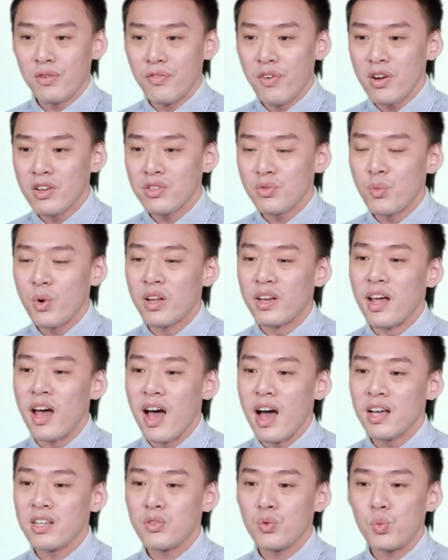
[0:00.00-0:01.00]
first one,
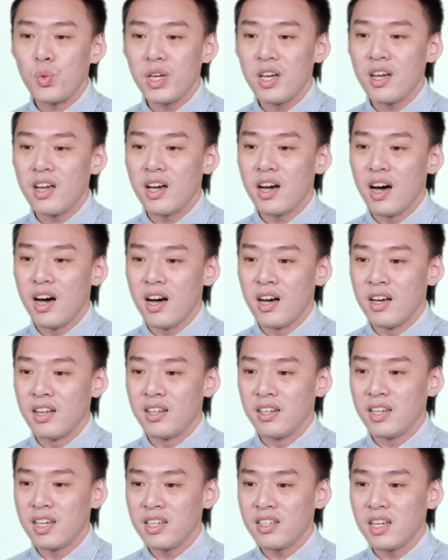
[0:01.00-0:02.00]
as we are
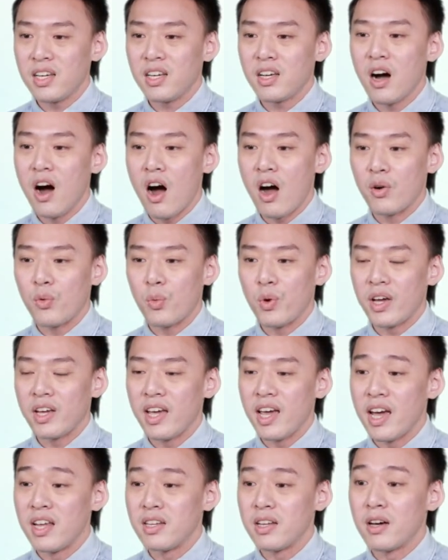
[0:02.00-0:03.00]
leading hardware
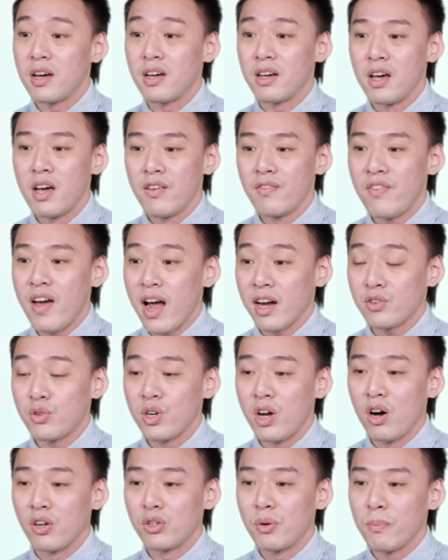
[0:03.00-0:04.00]
and factory
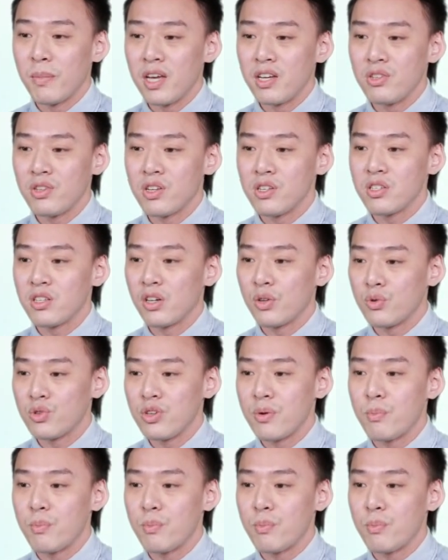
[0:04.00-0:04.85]
automation solution